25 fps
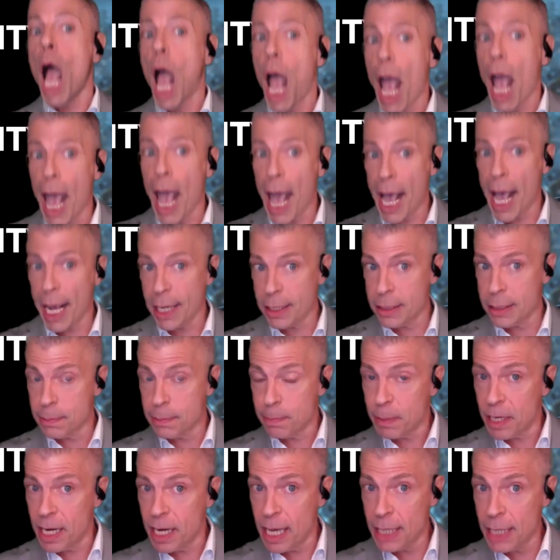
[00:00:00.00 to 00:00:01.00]

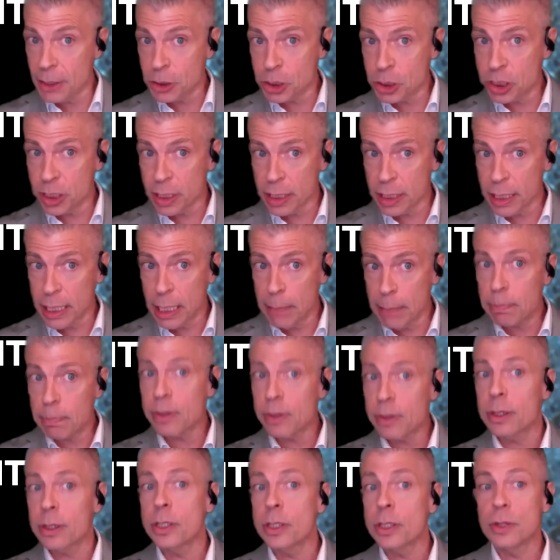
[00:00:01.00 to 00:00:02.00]
exponentially
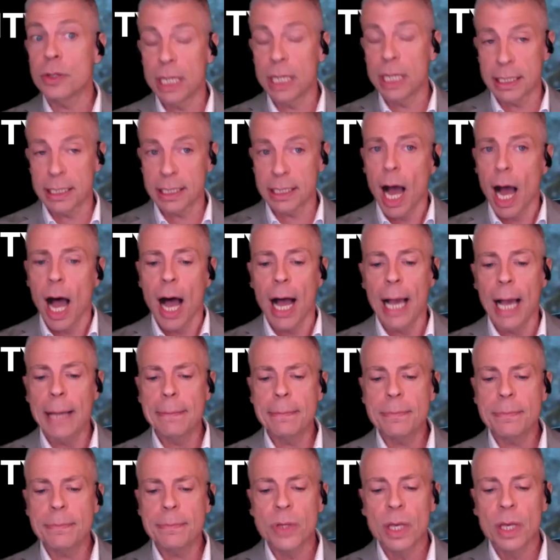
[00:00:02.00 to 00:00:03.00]
per unit time.
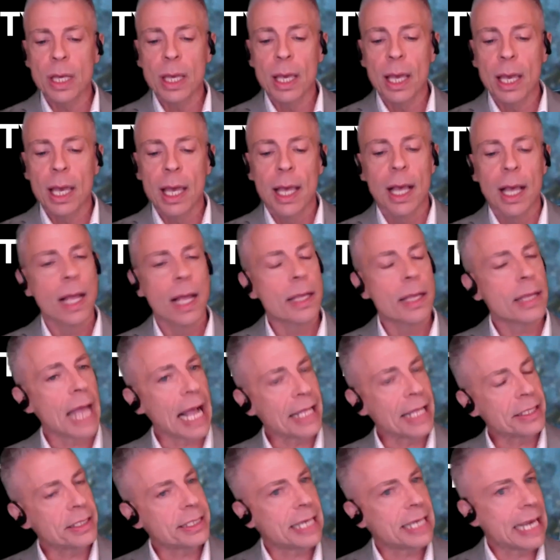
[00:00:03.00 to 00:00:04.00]

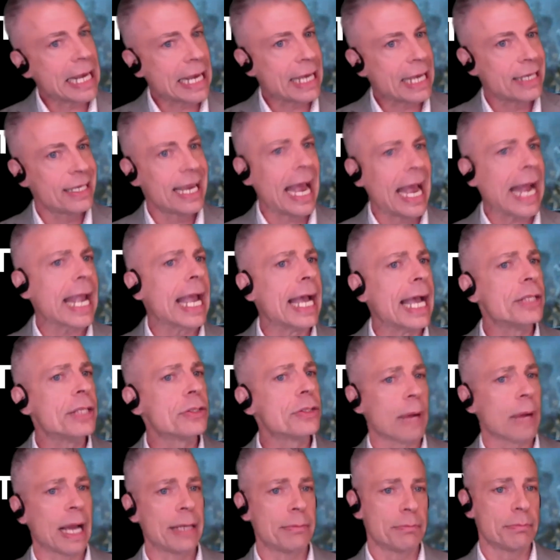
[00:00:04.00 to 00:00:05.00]
That's taken decades,
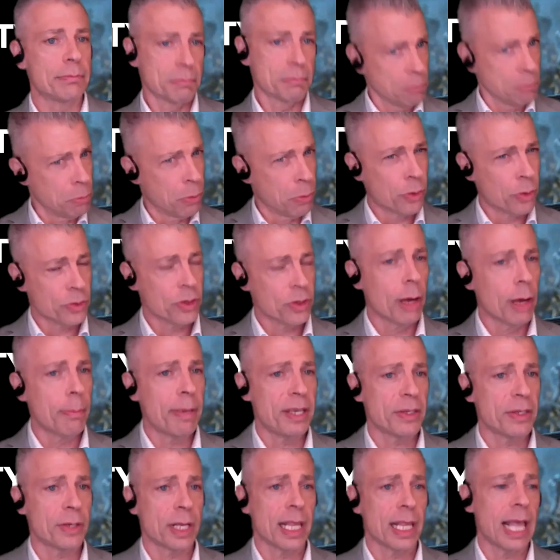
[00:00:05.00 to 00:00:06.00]
right? Moore's law
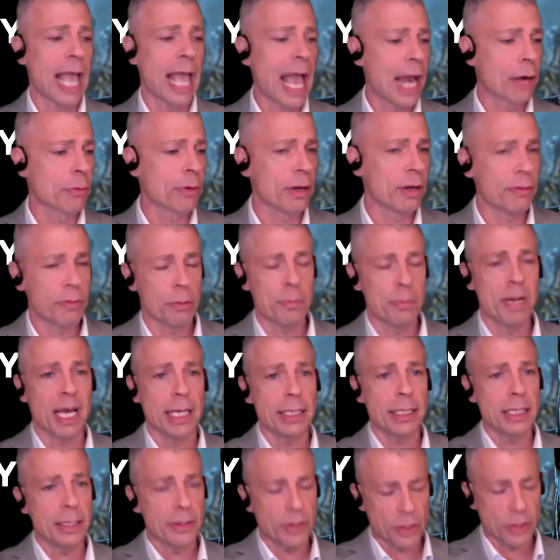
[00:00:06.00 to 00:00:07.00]
basically had a run from
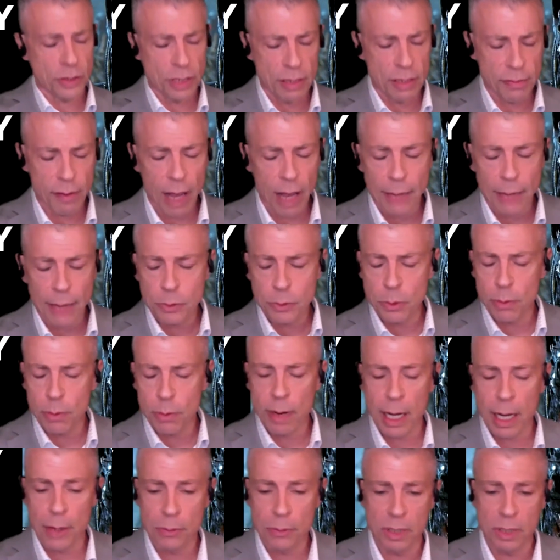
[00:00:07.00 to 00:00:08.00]
1965 to
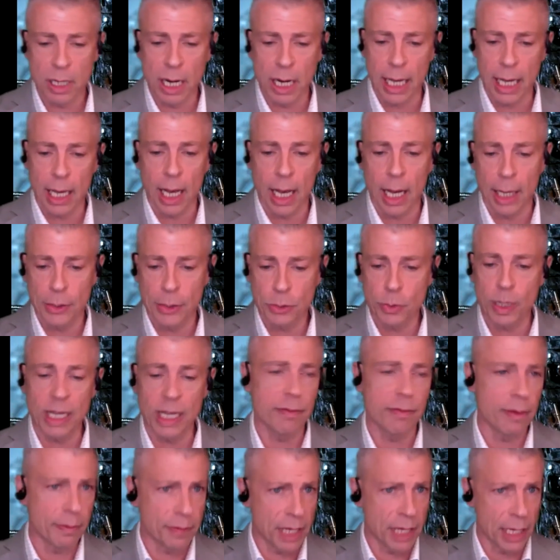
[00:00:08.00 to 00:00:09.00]
around
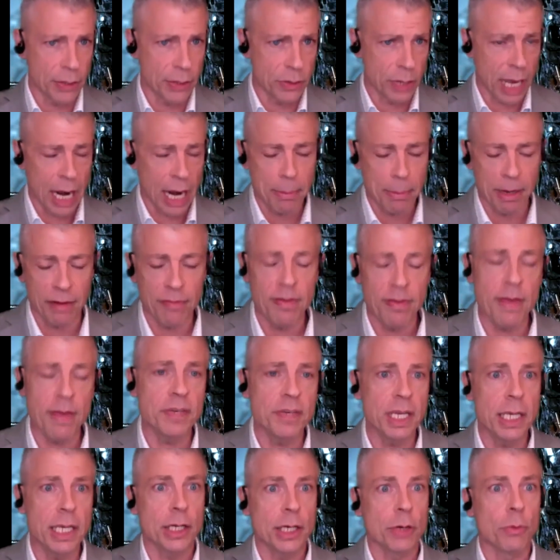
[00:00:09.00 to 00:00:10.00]
2015. So it had about a
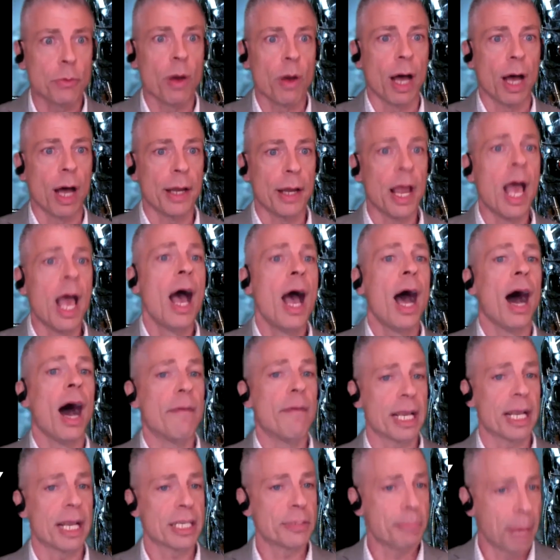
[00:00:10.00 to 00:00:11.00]
50-year run of
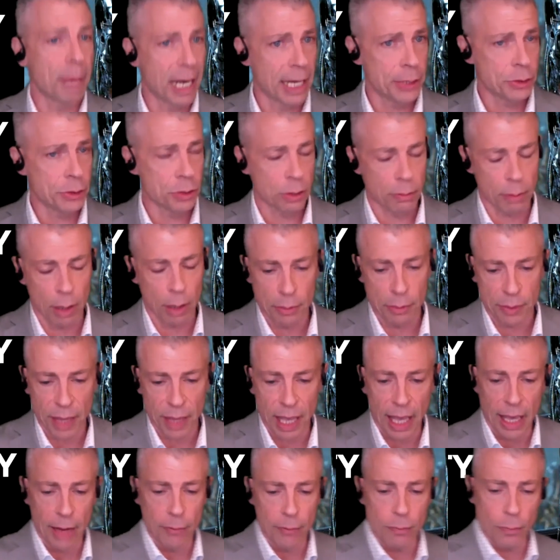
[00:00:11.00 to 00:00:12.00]
exponential growth
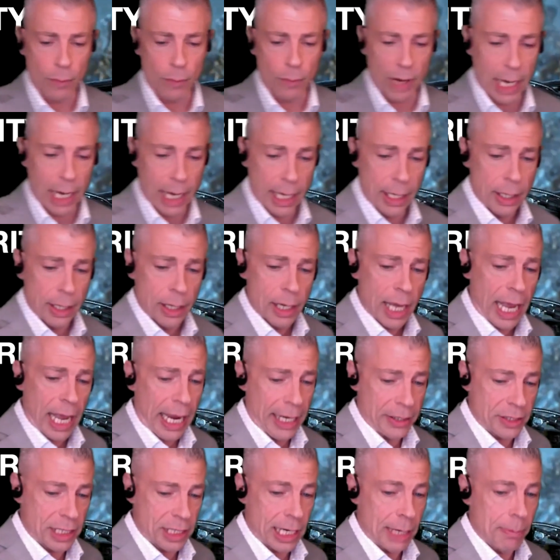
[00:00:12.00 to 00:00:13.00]
every
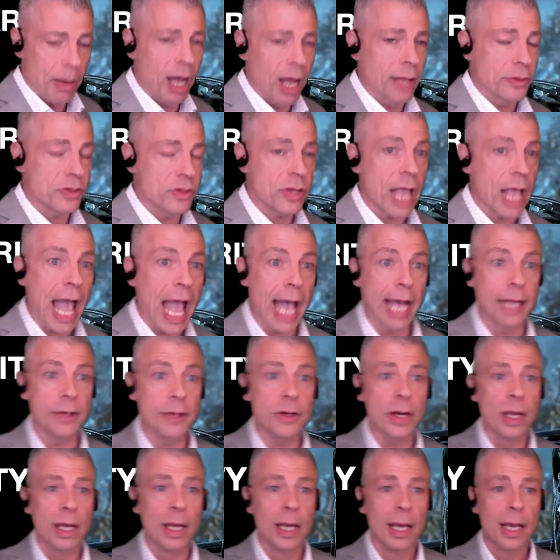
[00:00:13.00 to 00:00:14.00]
18 months. And
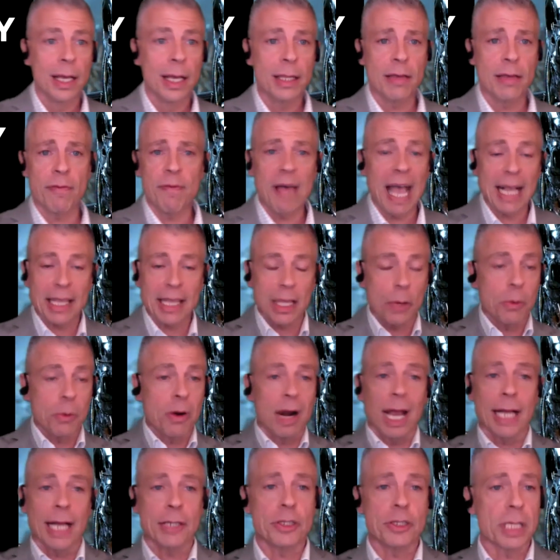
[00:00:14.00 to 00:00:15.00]
the fact that we're
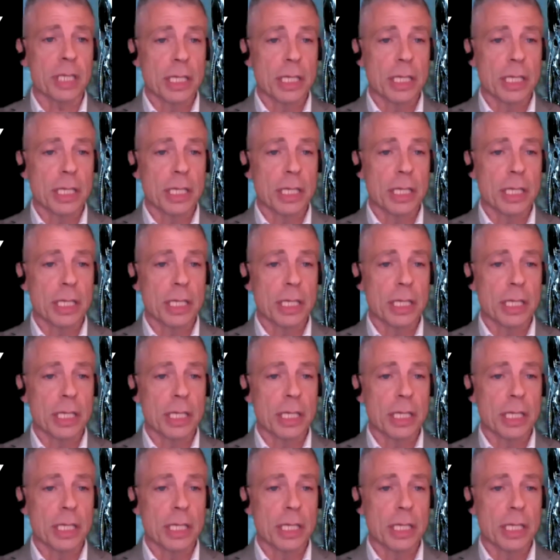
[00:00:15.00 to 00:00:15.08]
actually